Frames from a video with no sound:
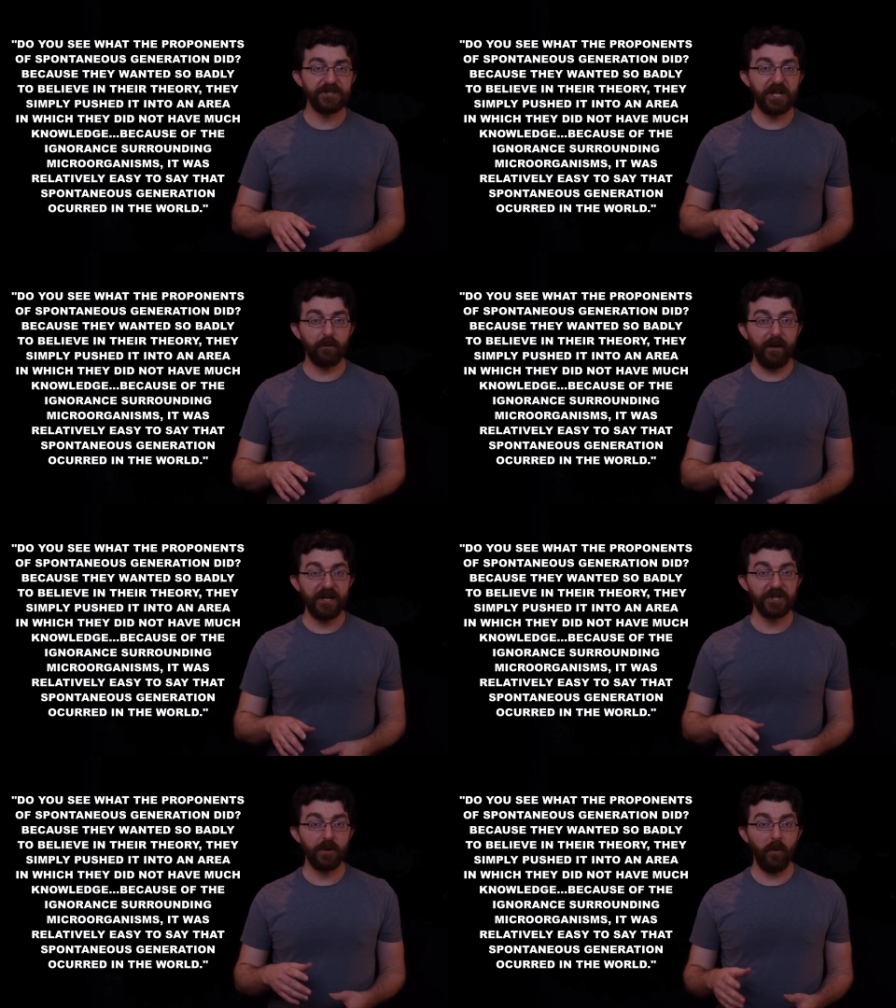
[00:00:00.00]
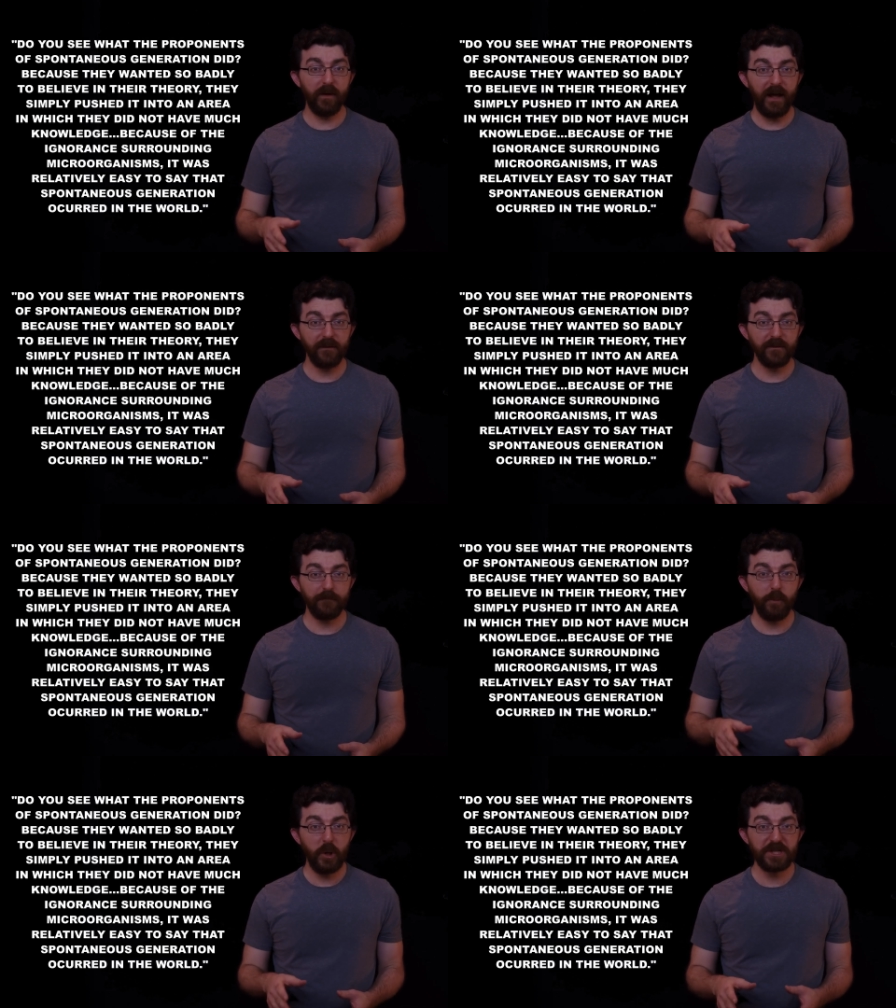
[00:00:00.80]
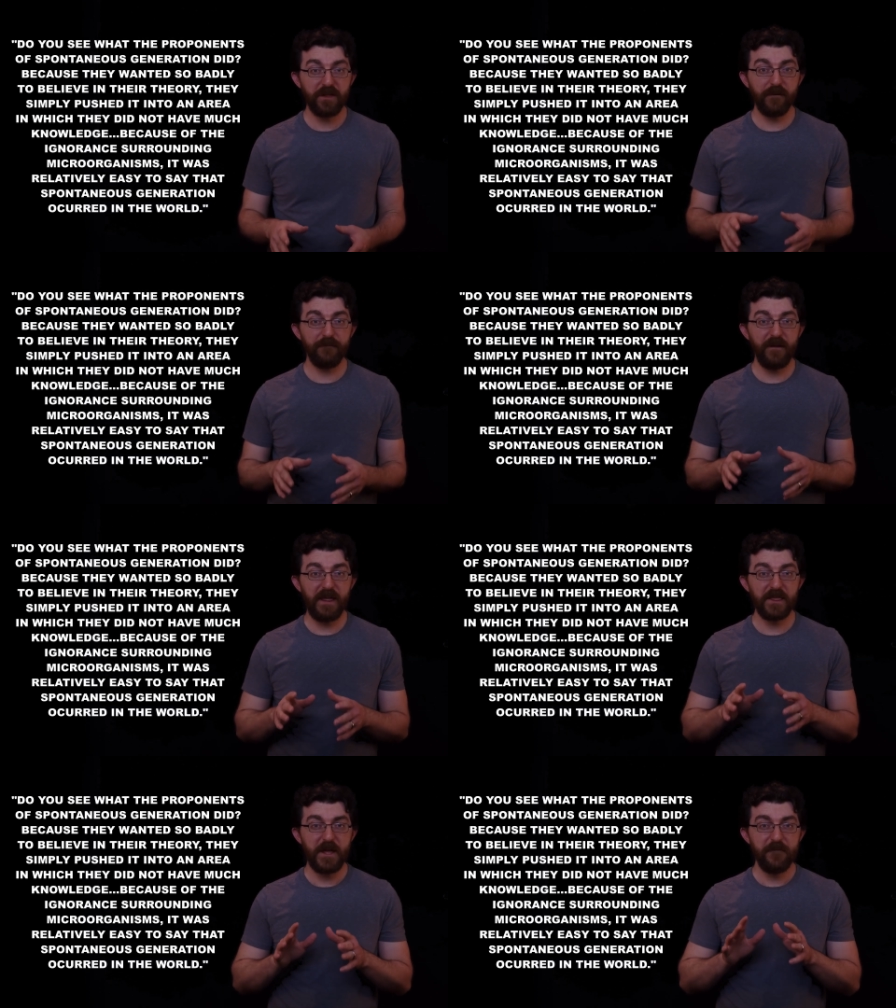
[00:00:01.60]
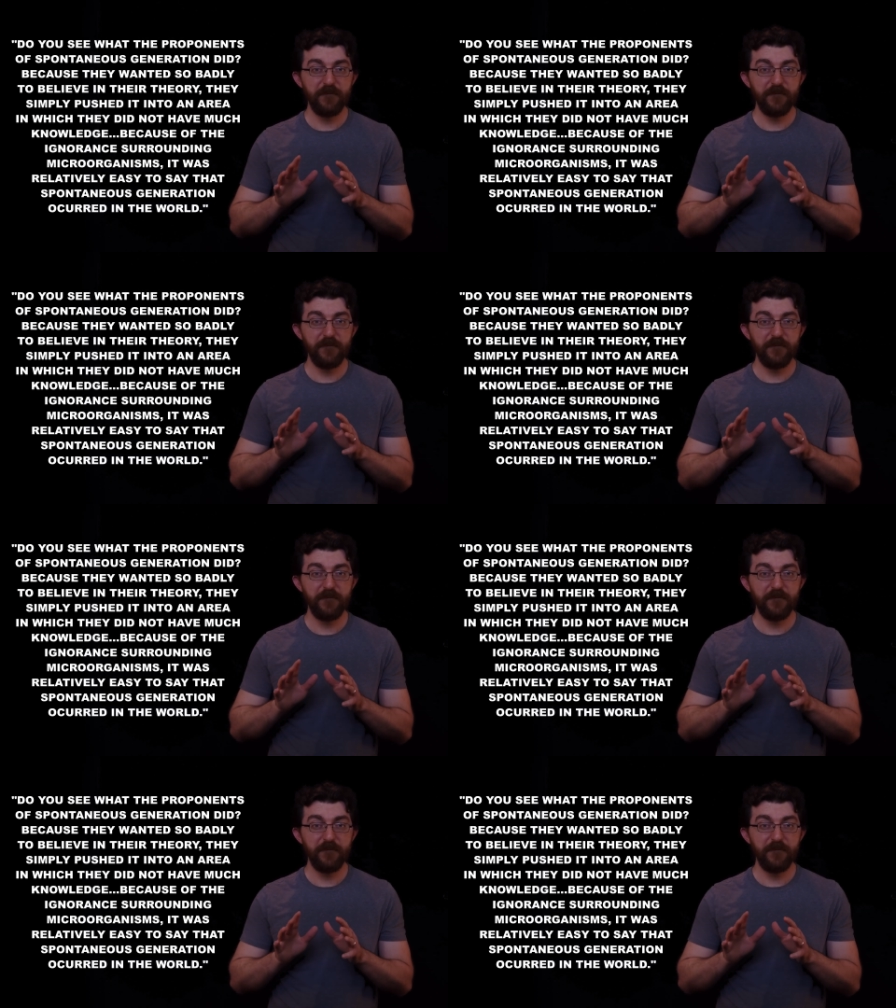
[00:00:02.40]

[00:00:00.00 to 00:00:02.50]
generation holdouts pushed their faith